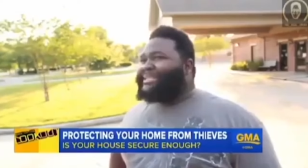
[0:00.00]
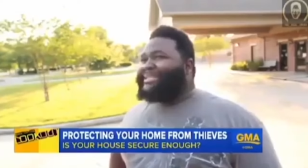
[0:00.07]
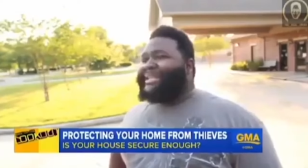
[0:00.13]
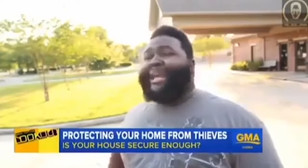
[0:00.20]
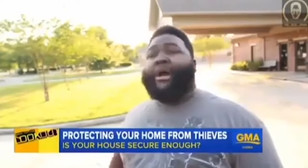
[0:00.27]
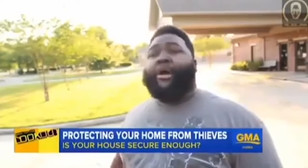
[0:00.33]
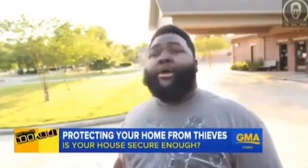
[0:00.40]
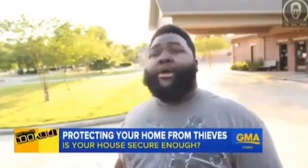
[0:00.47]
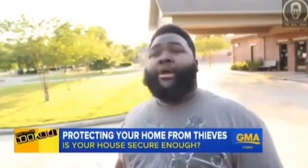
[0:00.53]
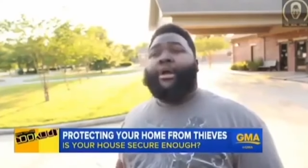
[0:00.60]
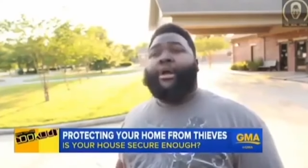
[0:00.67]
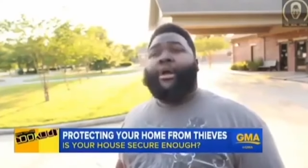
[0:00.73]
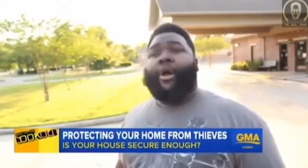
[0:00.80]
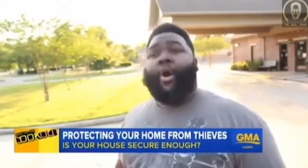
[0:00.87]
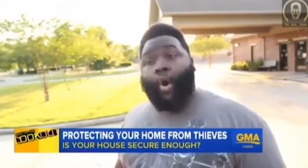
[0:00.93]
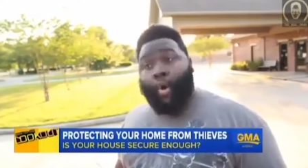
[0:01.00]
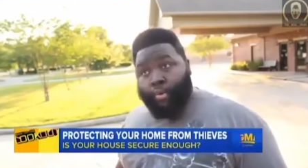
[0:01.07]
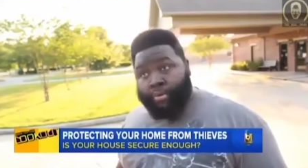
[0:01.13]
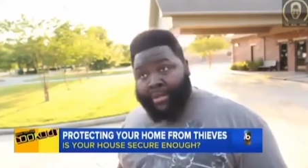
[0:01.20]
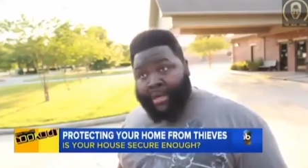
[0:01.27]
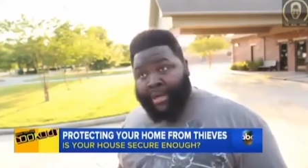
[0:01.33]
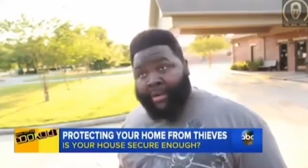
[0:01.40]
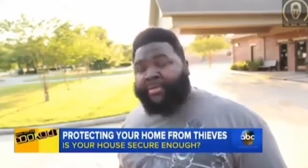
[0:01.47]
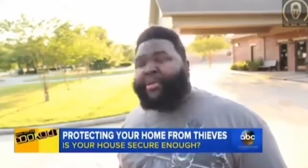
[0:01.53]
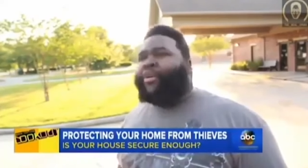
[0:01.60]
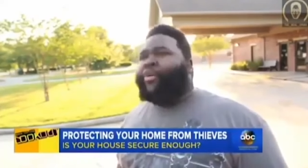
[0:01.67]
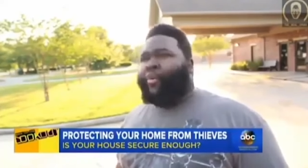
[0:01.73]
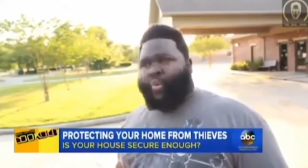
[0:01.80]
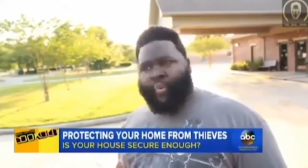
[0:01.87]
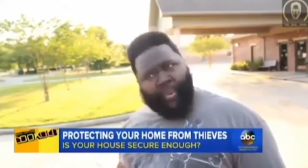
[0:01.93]
said, hold up,
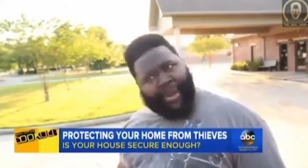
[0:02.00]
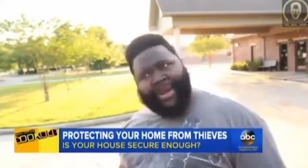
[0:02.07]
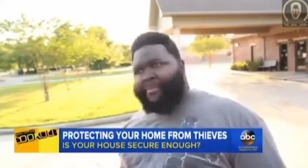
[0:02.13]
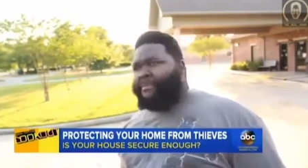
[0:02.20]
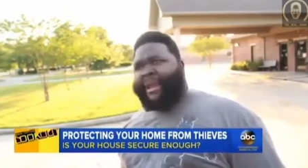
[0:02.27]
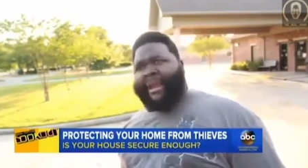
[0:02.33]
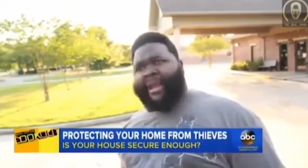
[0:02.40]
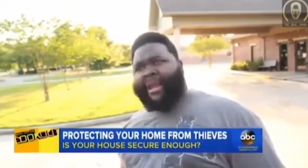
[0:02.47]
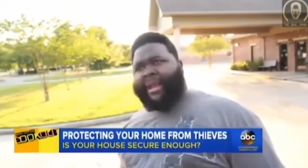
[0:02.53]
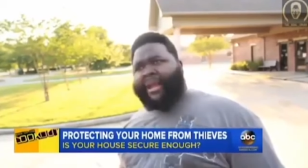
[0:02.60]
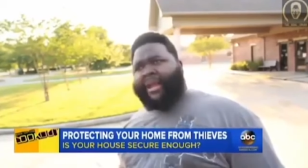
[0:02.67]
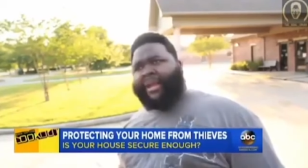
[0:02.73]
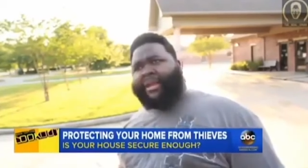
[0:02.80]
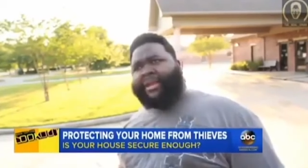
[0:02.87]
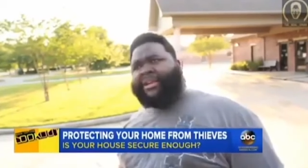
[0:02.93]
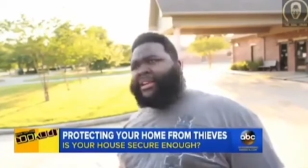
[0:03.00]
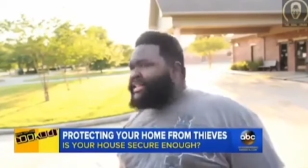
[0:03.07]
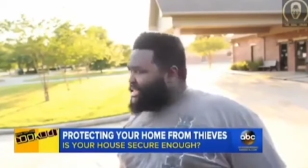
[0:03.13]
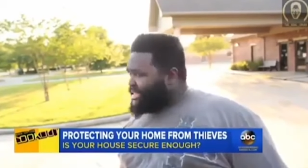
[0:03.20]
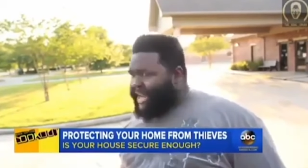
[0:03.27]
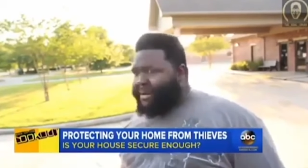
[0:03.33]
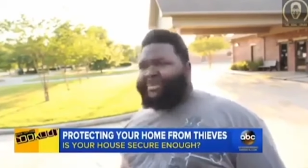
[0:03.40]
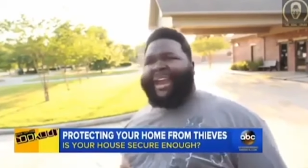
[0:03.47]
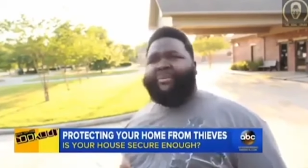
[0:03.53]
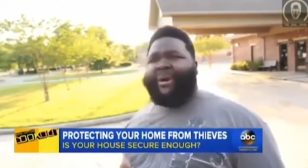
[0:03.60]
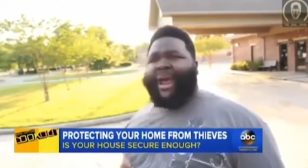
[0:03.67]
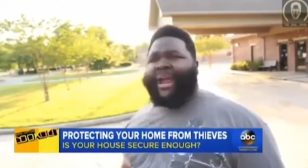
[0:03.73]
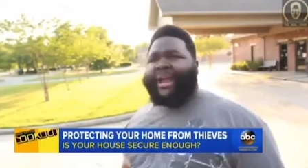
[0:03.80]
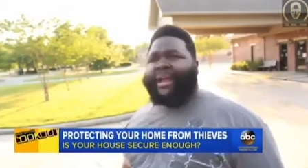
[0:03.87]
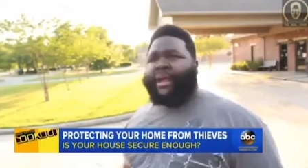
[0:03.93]
wait a minute. Something ain't right.